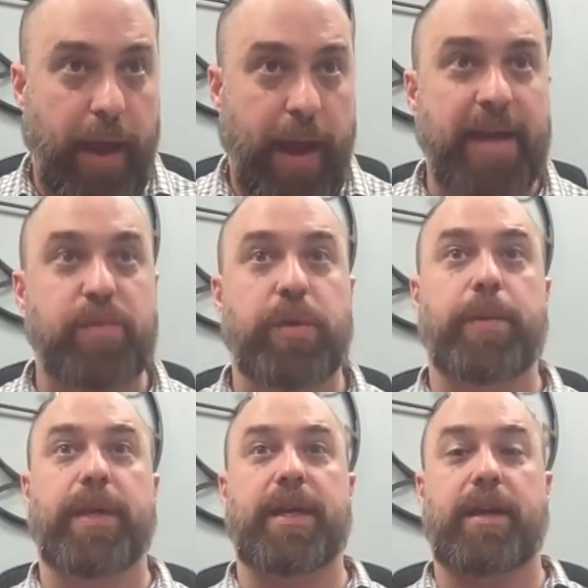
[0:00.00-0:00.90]
as
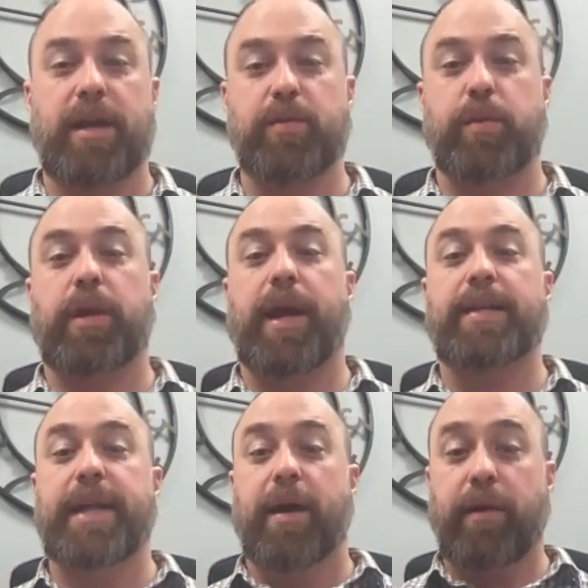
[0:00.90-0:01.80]
we're lying
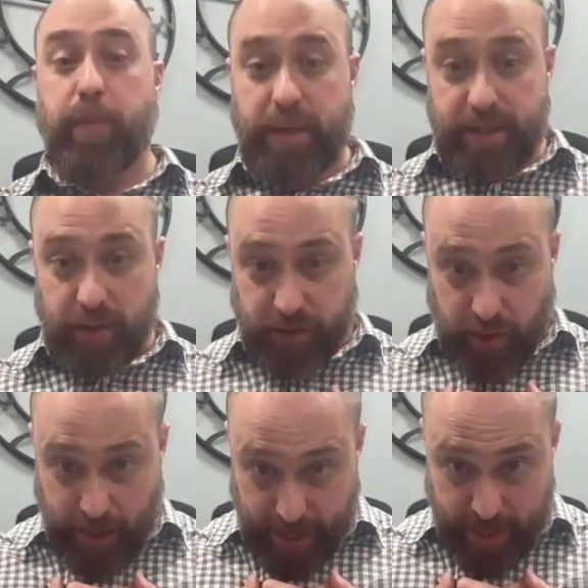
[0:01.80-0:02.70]
down and we tilt
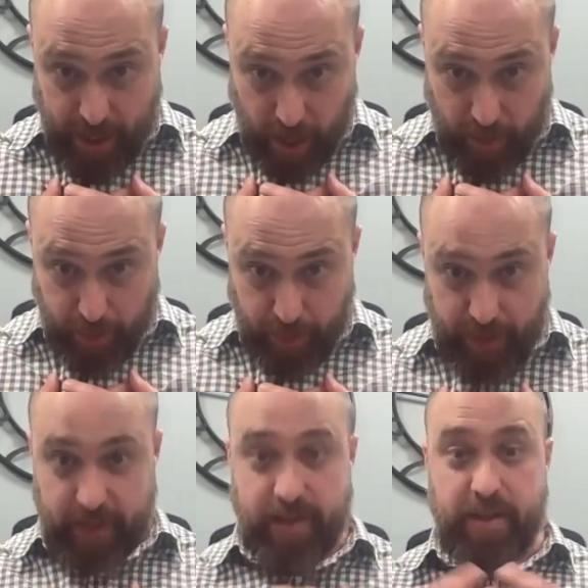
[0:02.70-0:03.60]
our head up
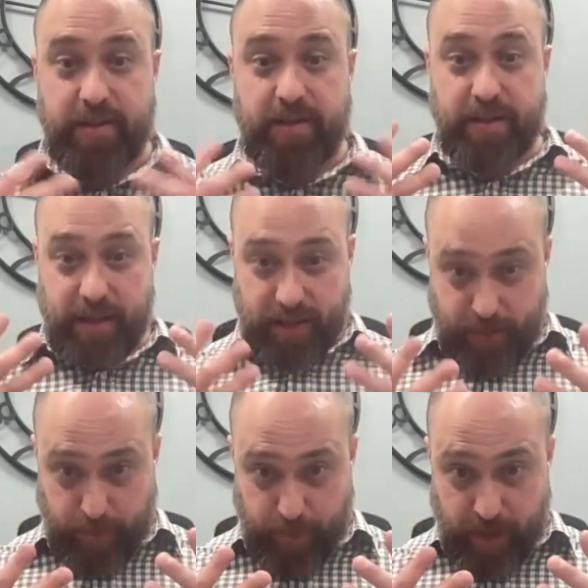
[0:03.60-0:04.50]
into this
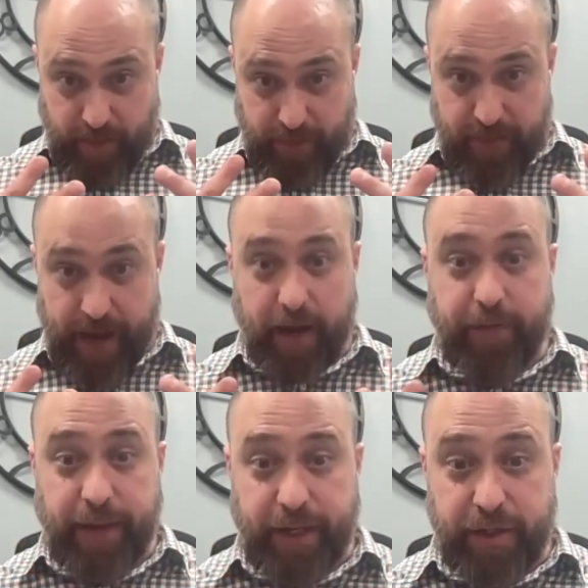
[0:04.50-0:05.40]
bit of neck
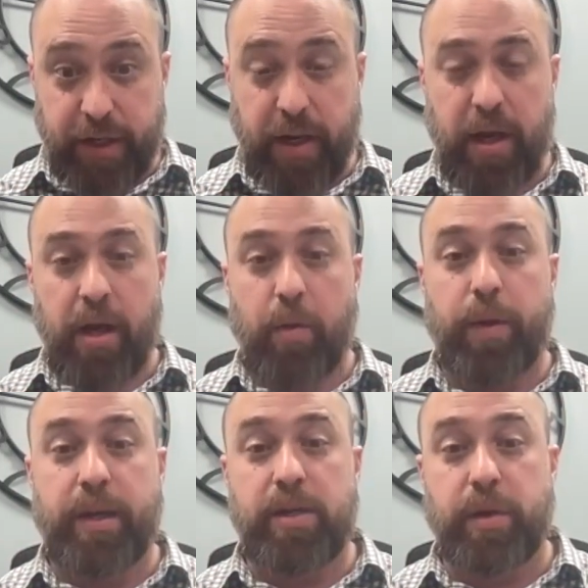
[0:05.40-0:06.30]
flexion, we
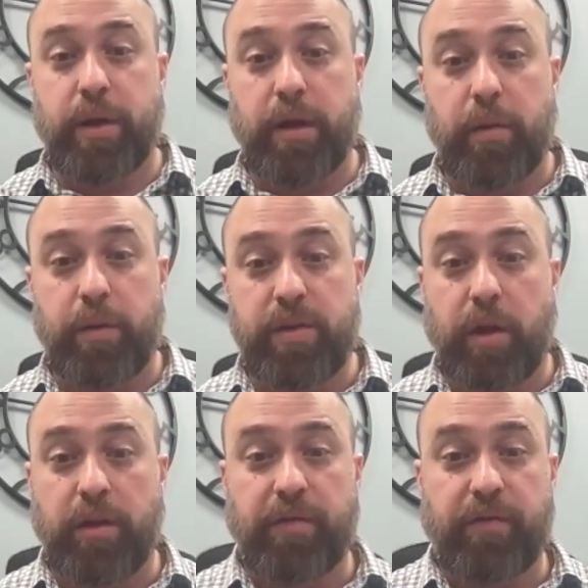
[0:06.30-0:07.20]
can trigger what's
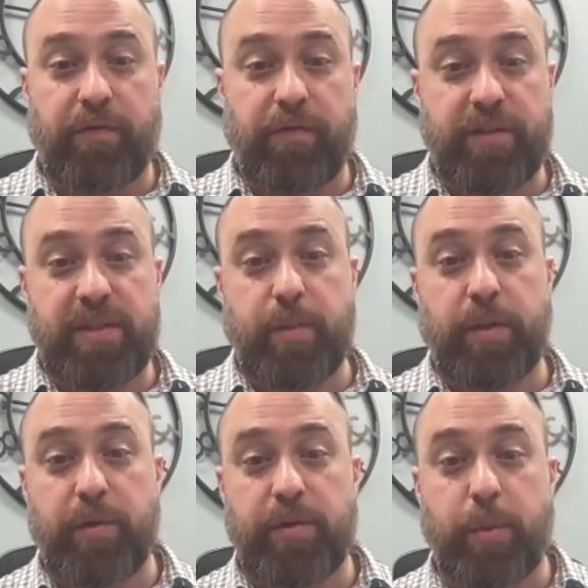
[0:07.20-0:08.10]
called a
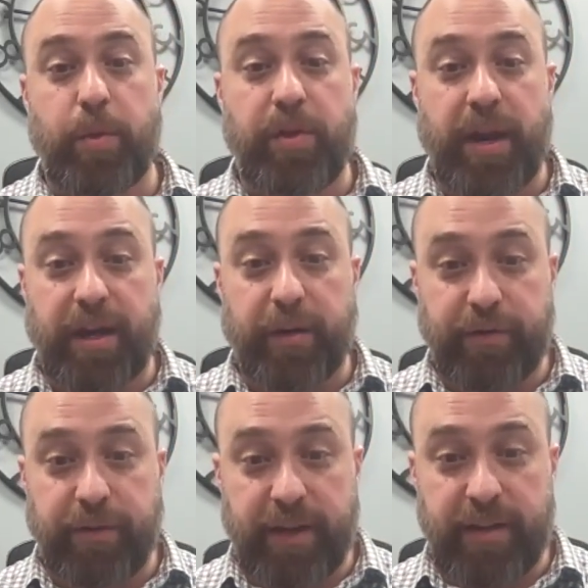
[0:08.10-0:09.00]
vestibulosympathetic
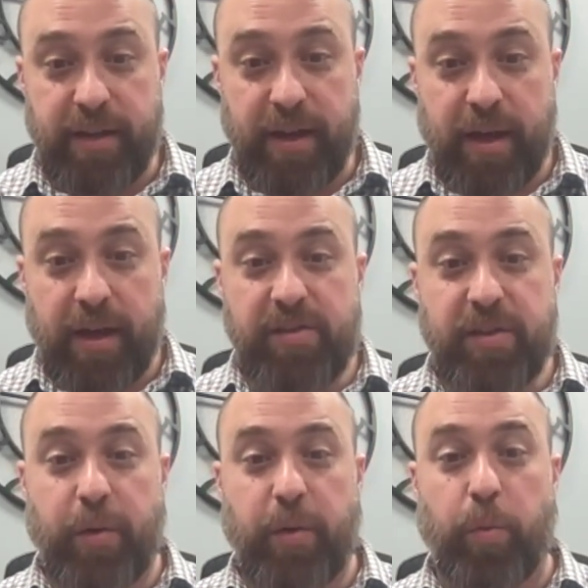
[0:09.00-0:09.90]
reflex.
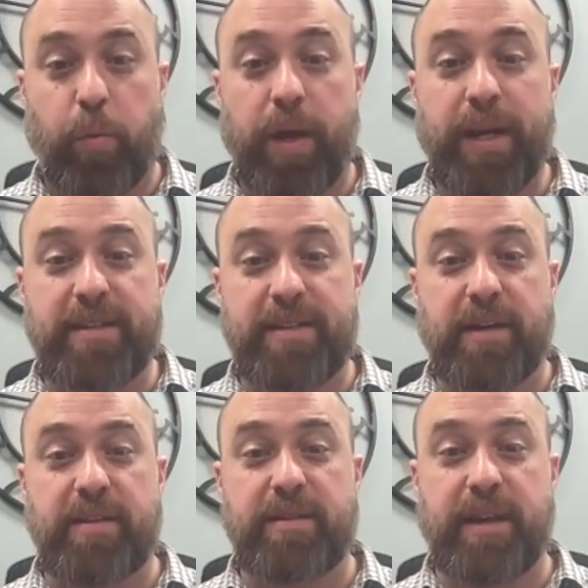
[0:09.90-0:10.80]
So what it
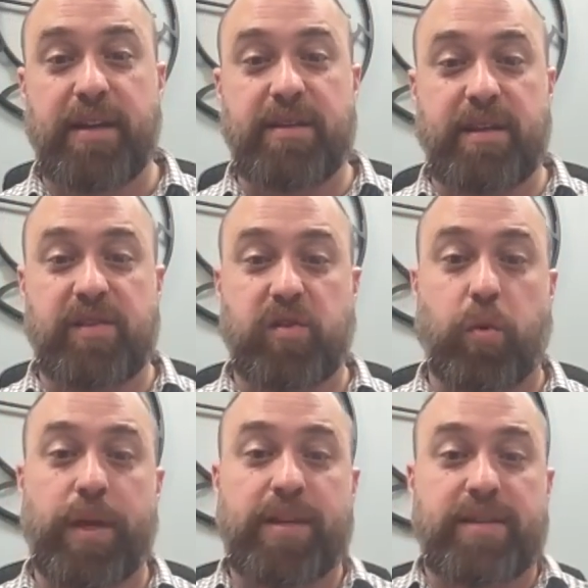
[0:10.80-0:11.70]
does is it
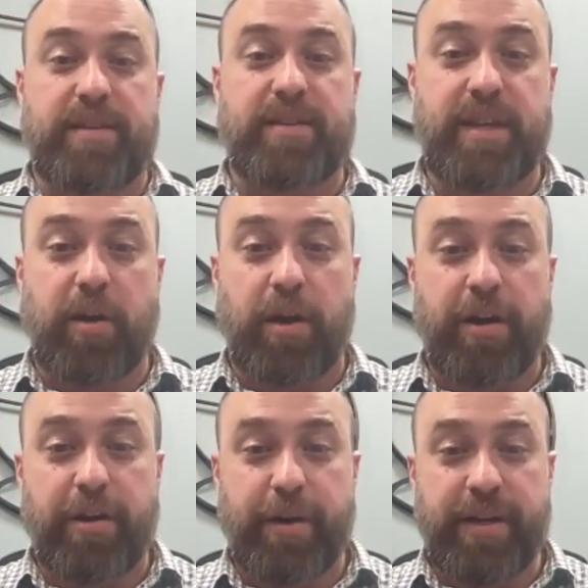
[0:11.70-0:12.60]
squeezes the
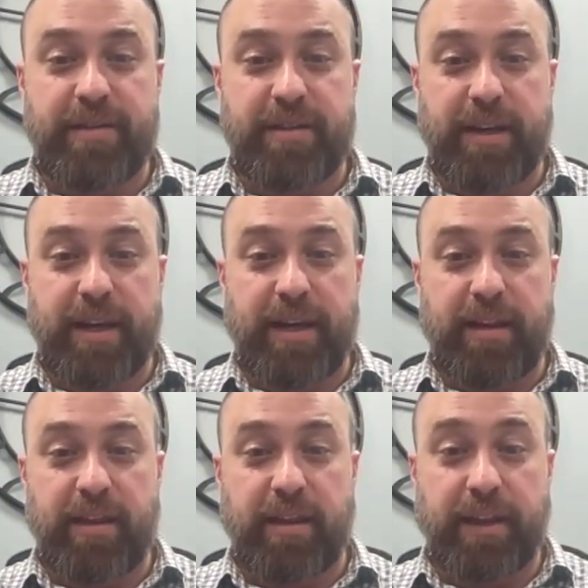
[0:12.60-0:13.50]
arteries
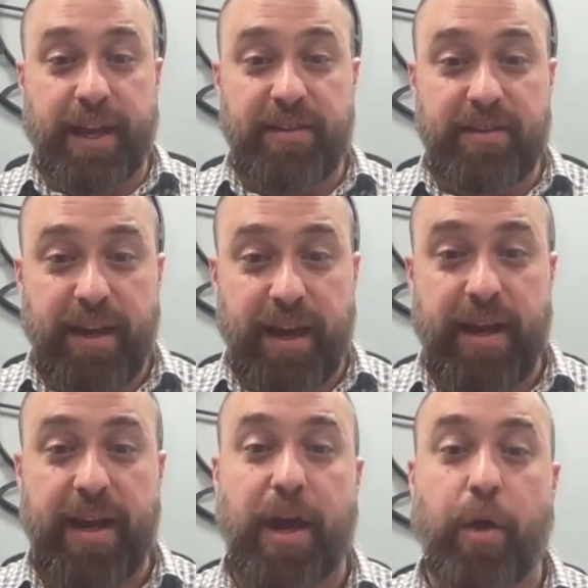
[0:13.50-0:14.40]
in the legs and
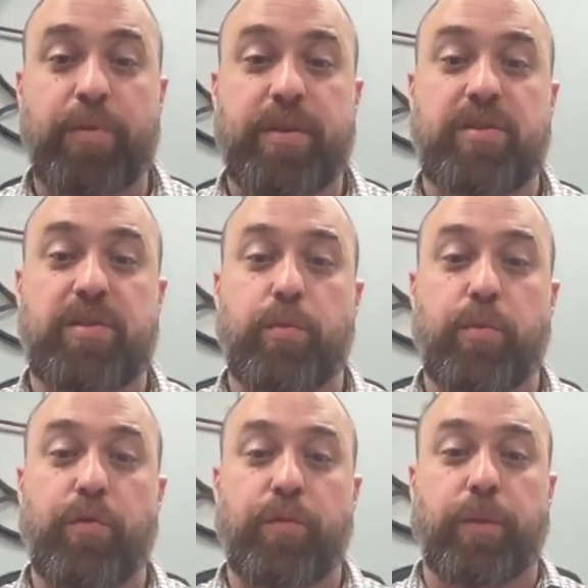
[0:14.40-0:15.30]
it helps us to
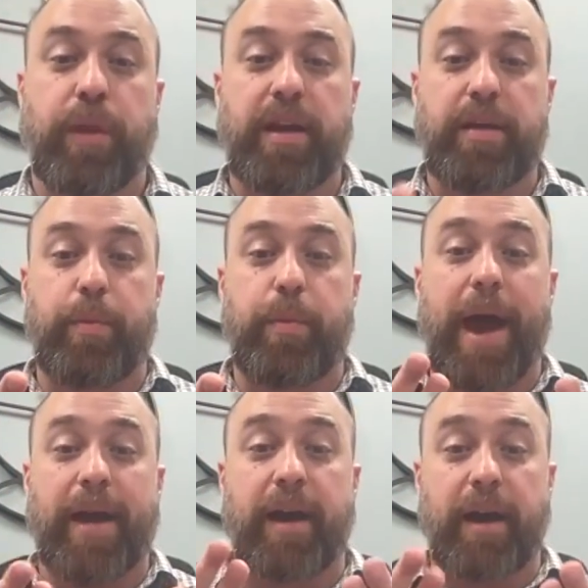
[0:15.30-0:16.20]
move blood
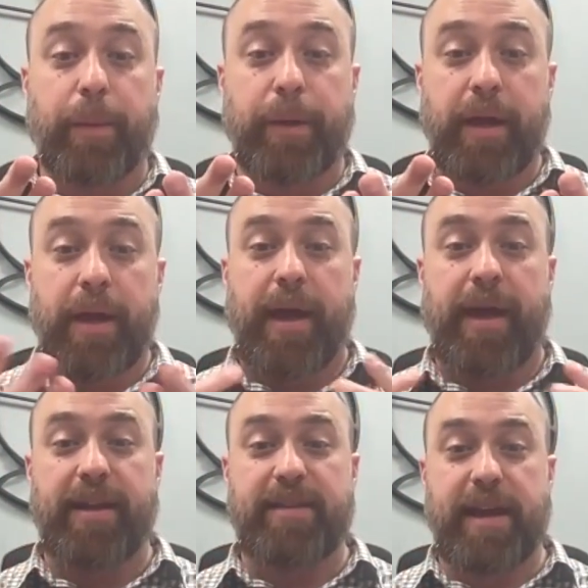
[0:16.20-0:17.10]
back up.
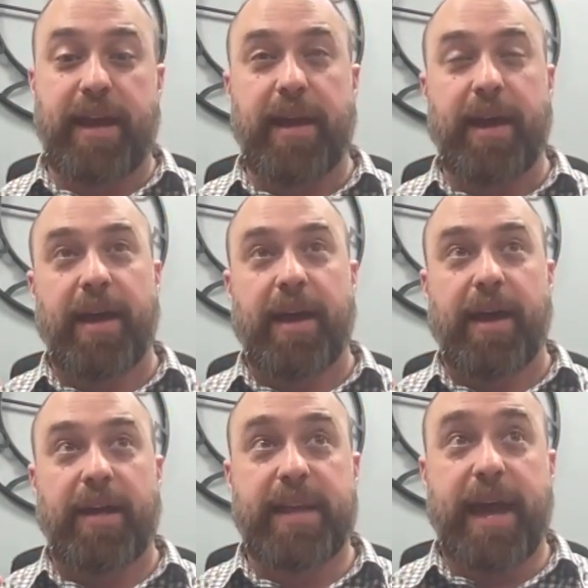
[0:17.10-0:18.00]
And it's
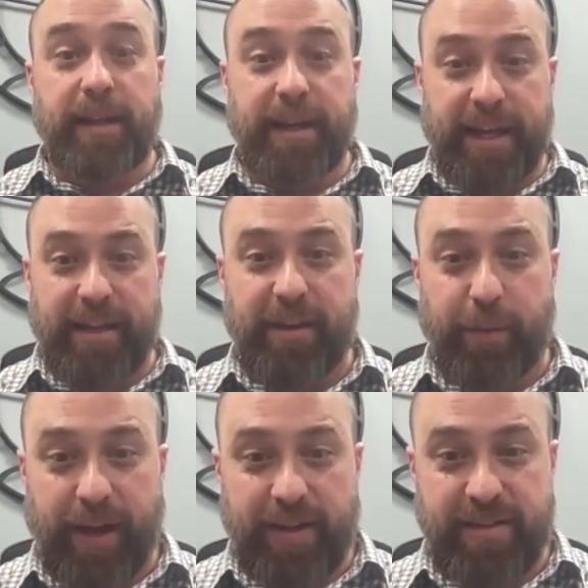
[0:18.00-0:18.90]
elegant the
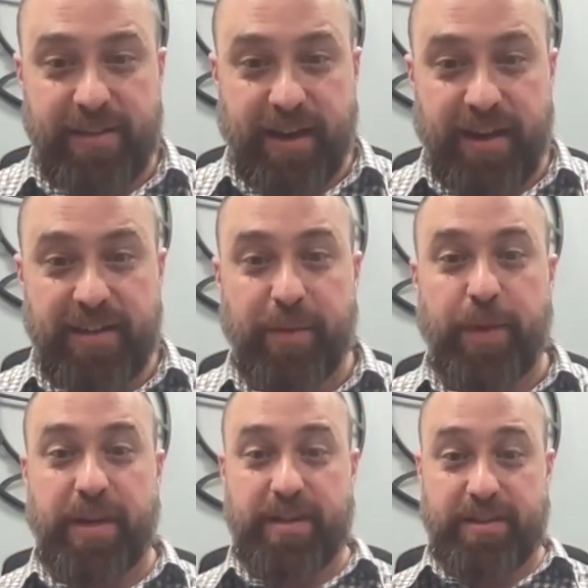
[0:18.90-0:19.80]
way it's designed,
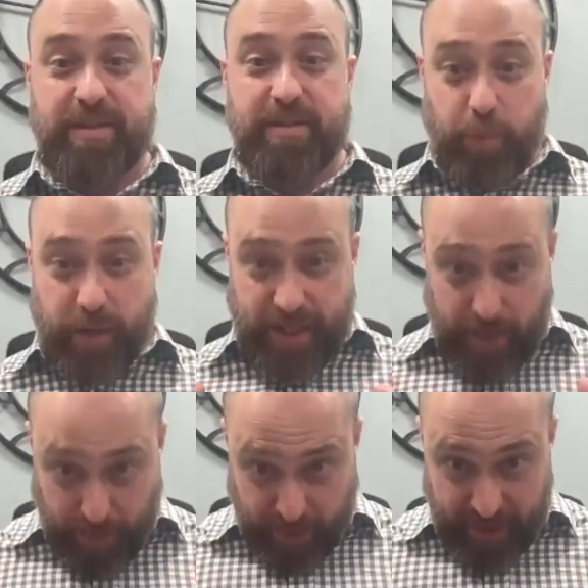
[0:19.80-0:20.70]
because we
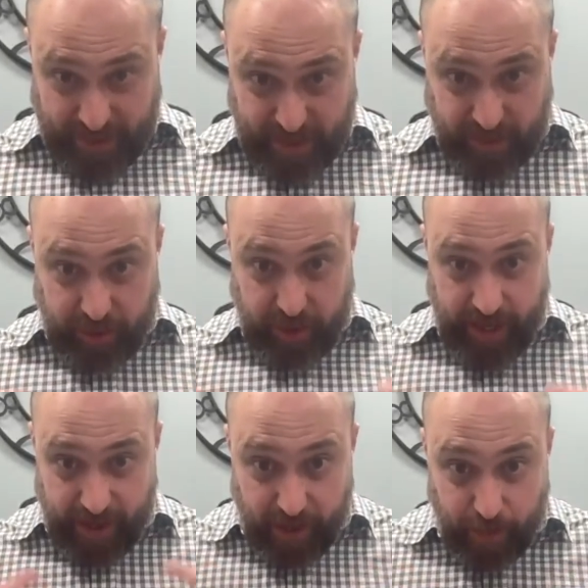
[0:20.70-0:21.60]
typically tilt our
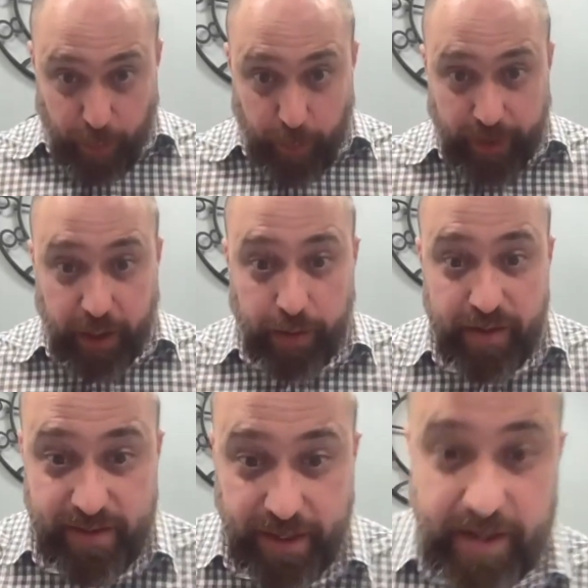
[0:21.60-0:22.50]
head up when we go to
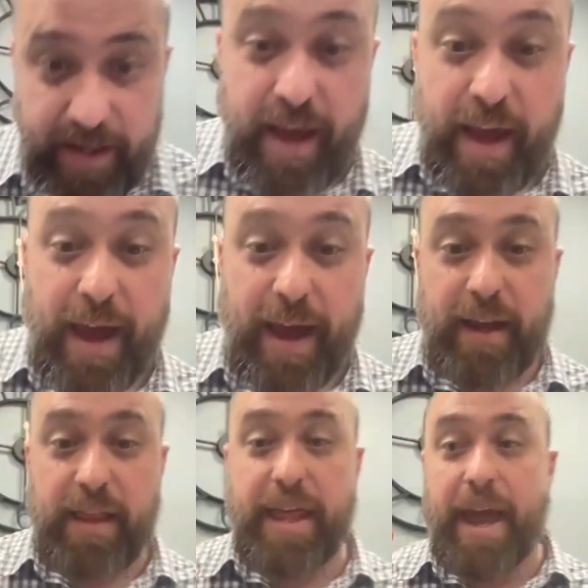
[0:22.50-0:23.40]
sit,
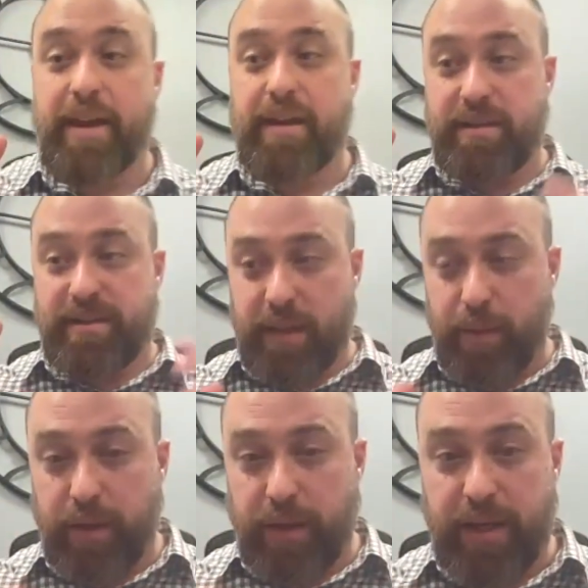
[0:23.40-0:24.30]
and that
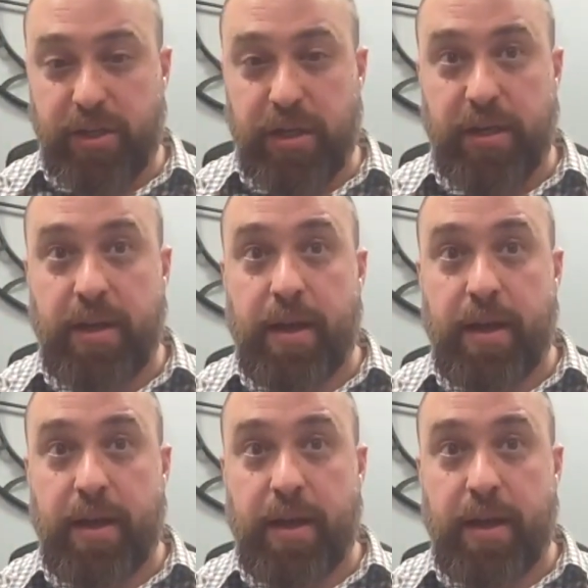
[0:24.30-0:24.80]
stimulation